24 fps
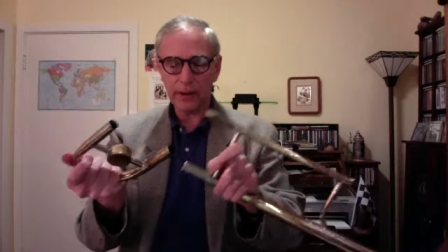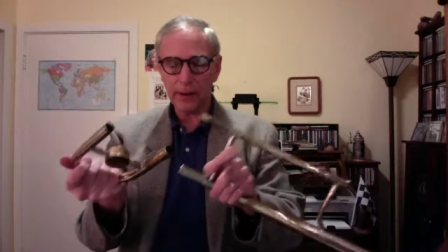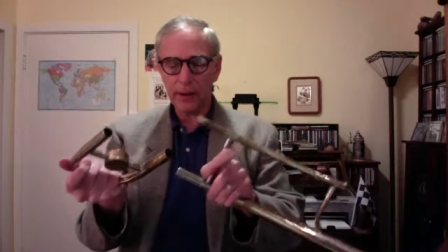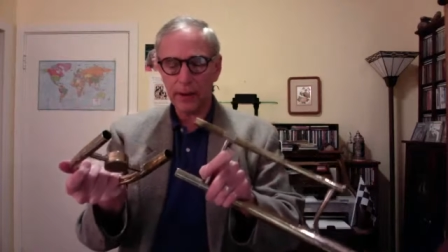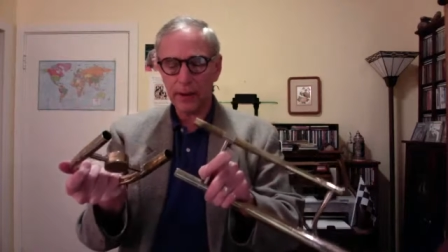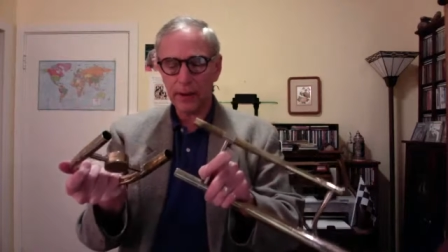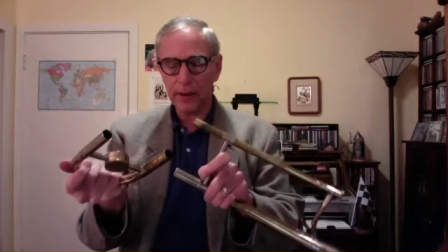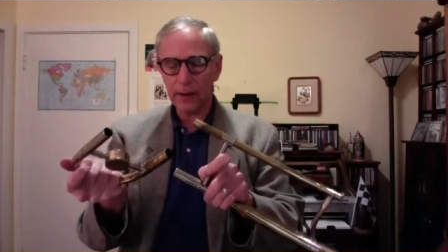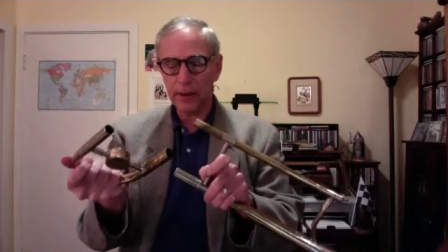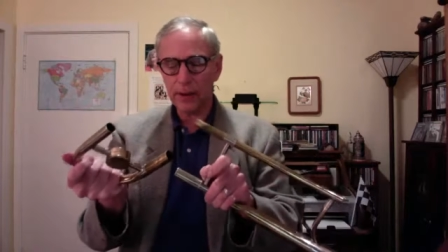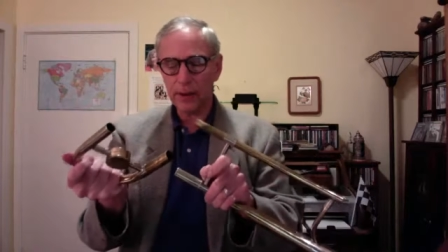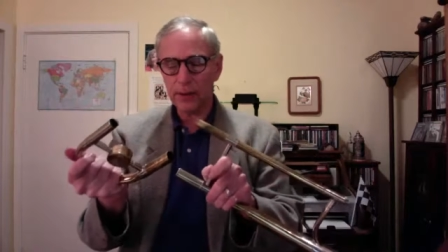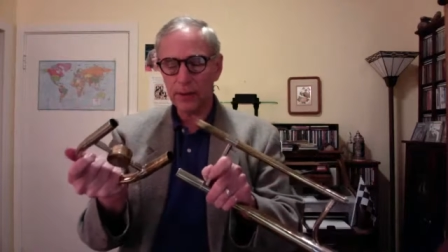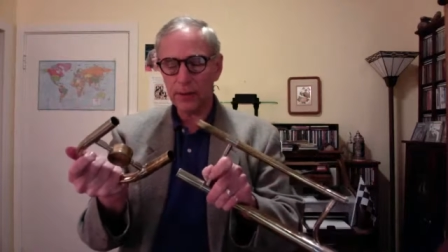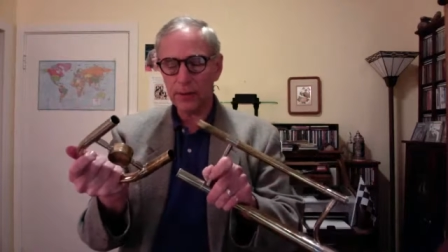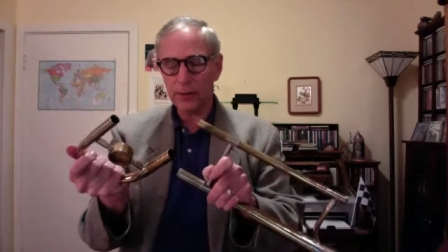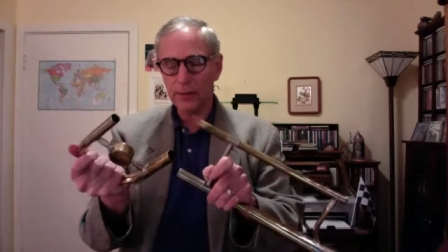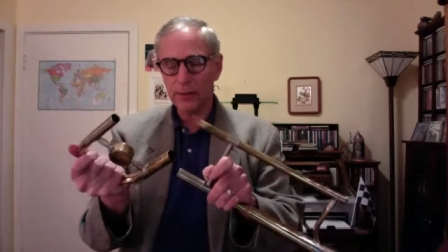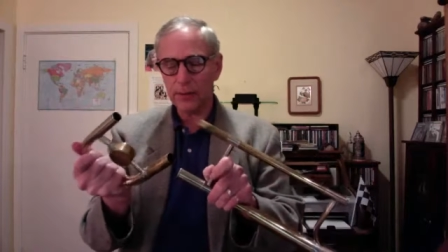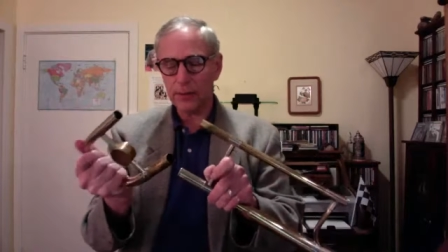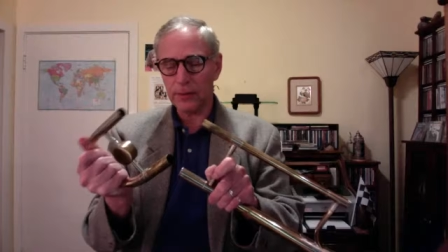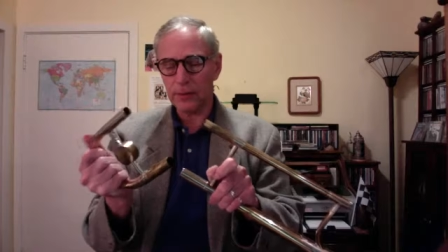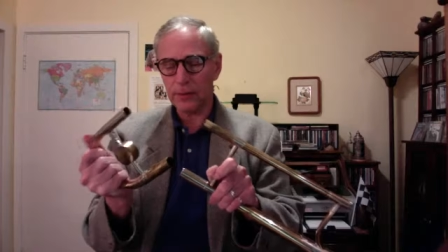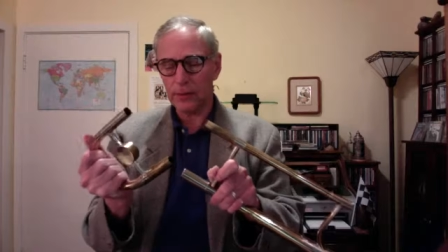and
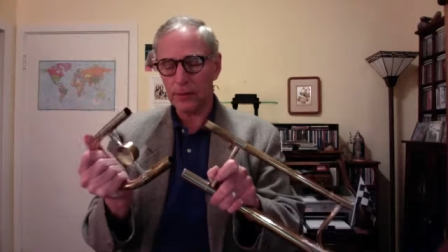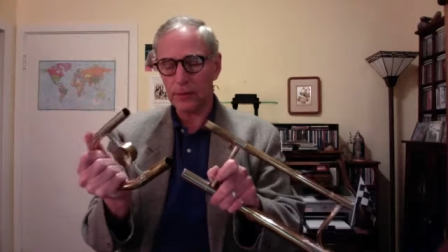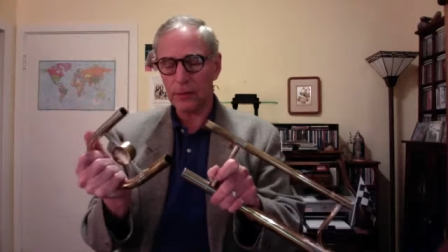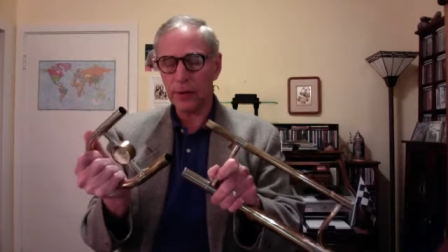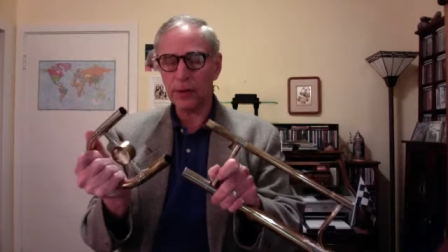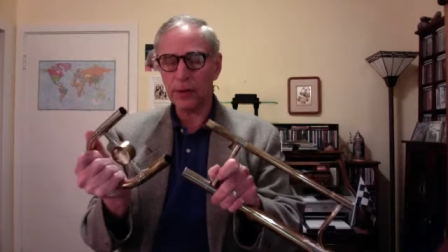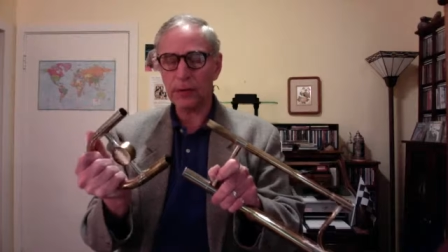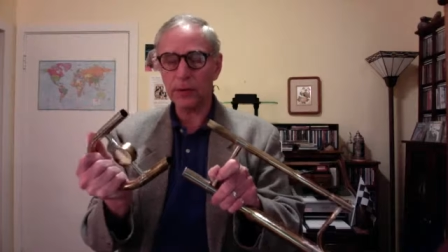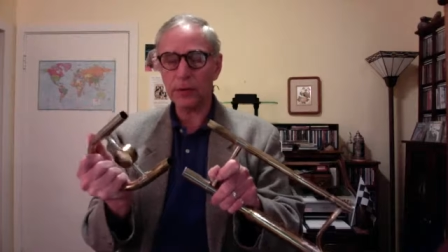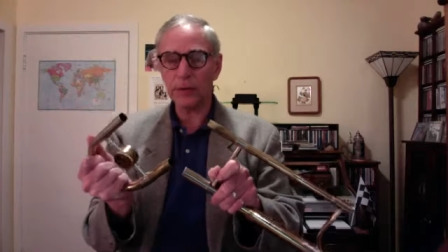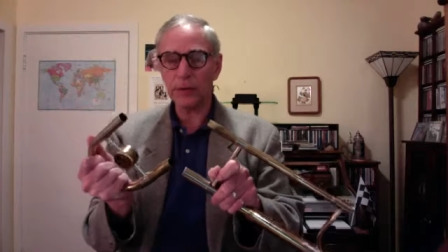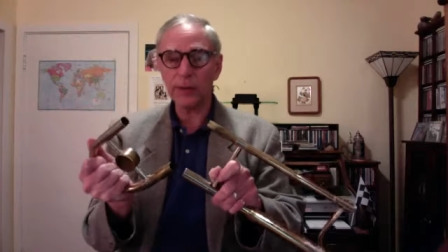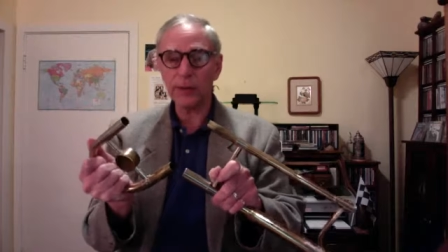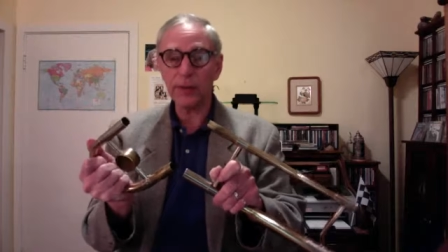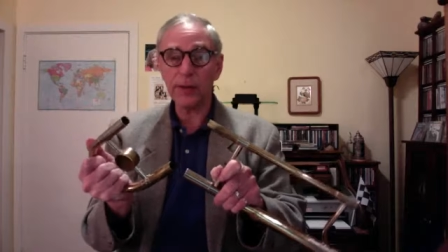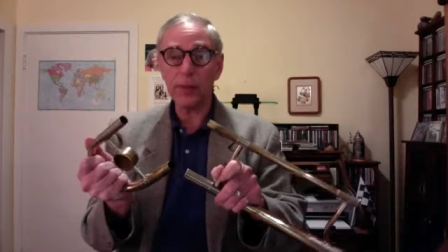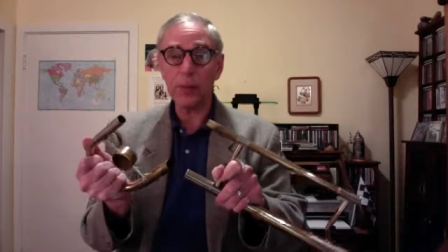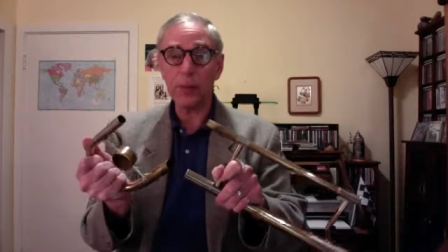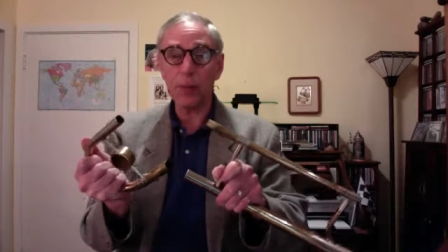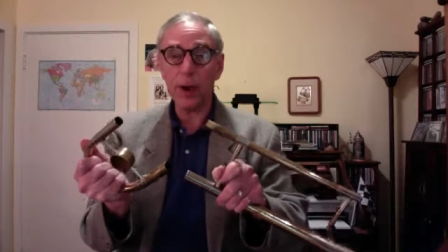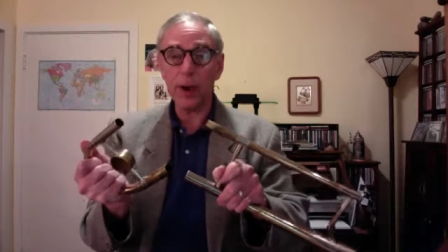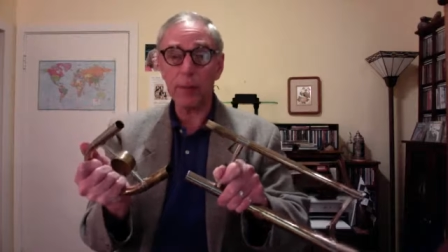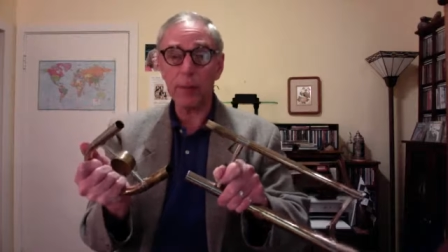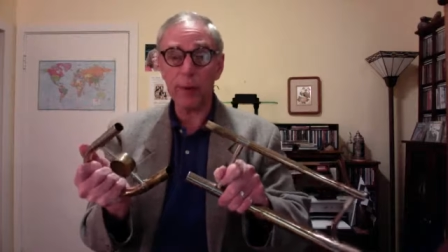vigorously
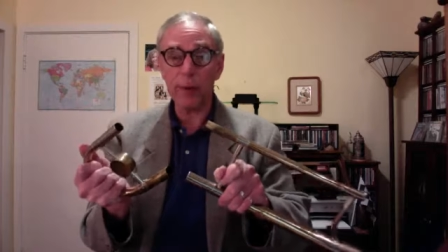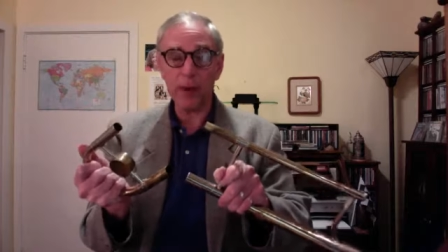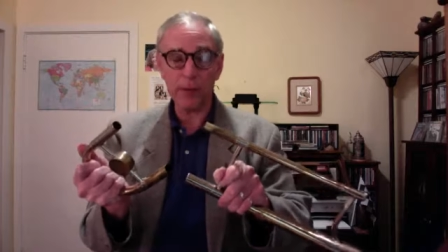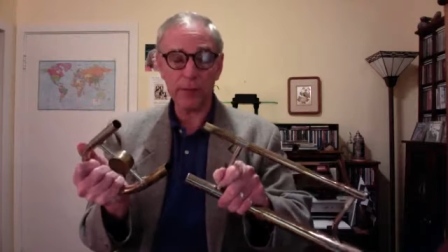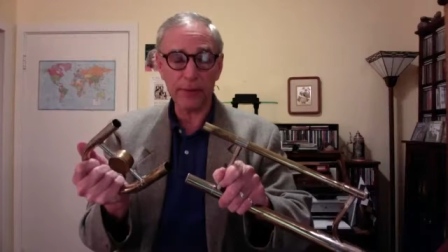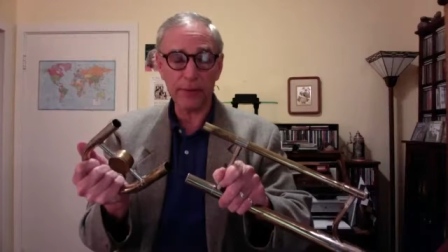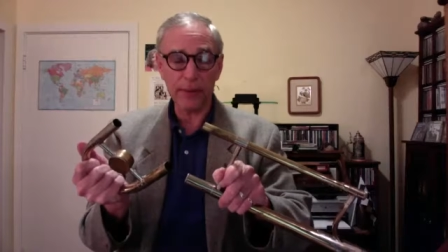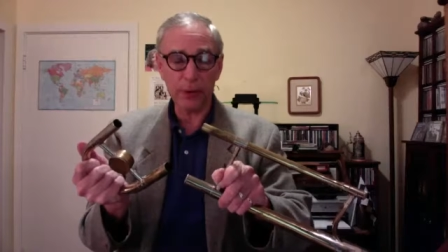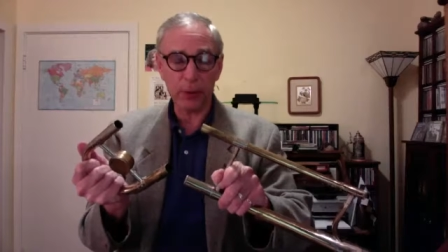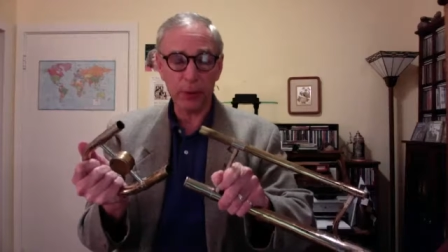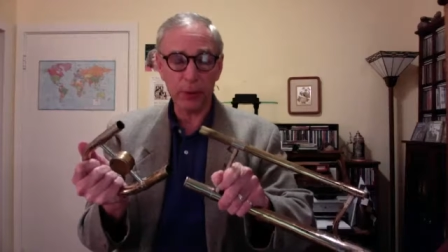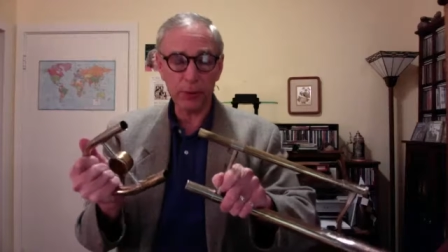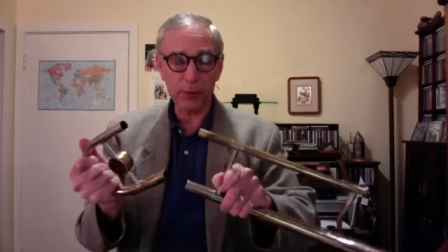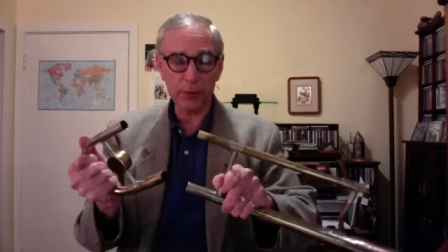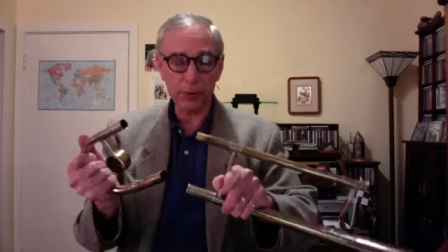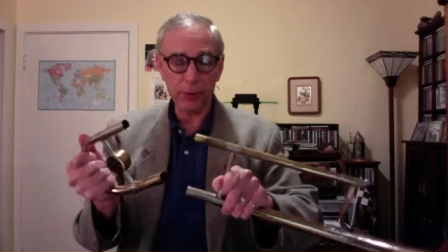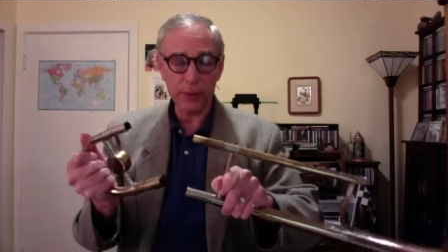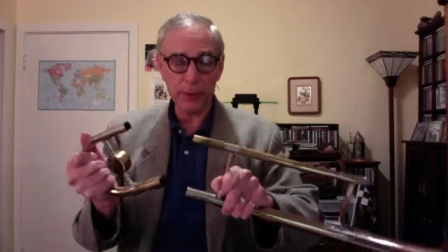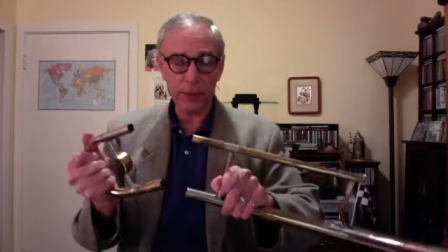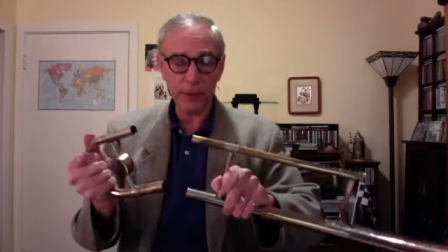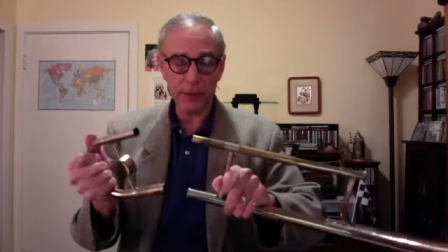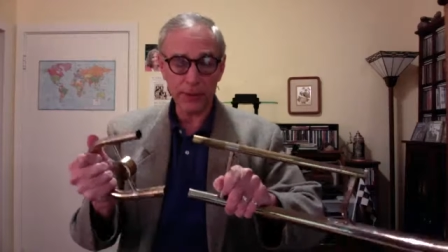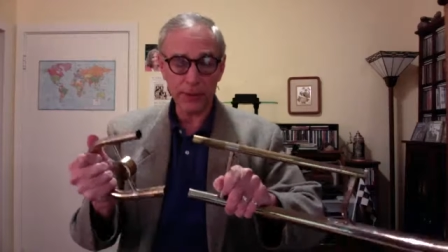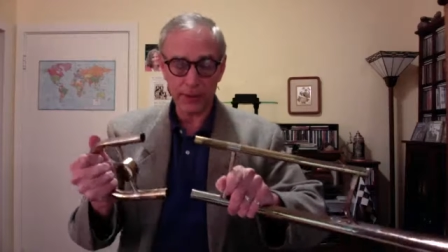wipe off the old
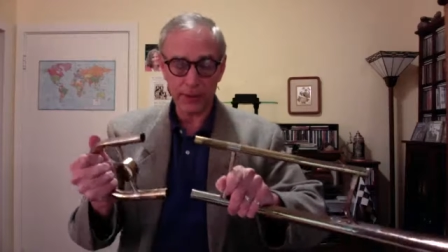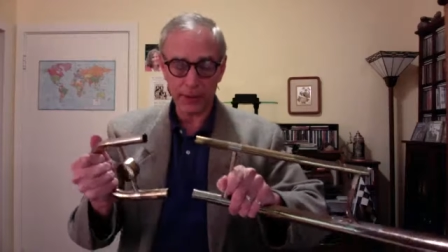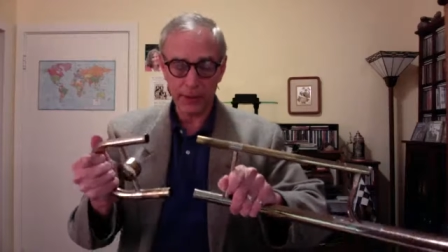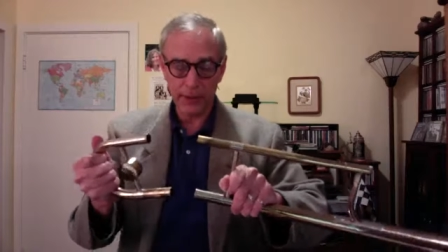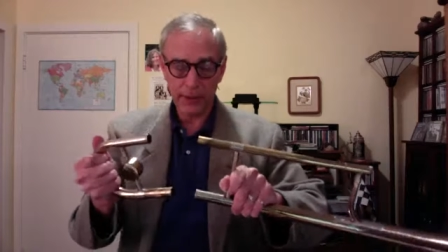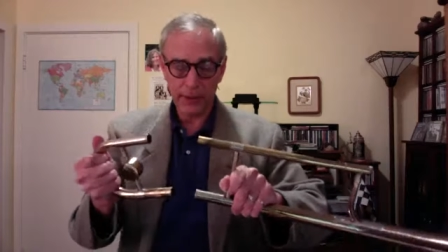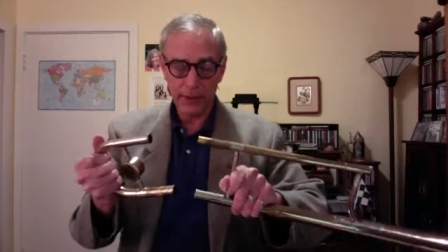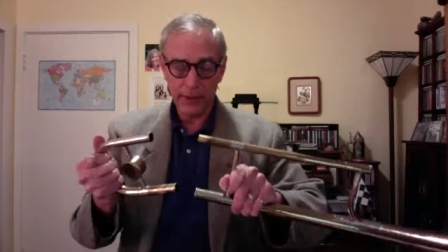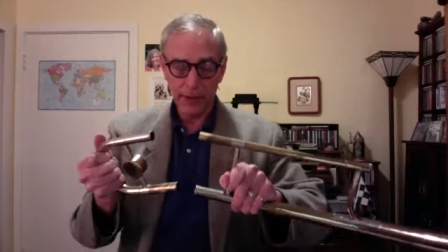grease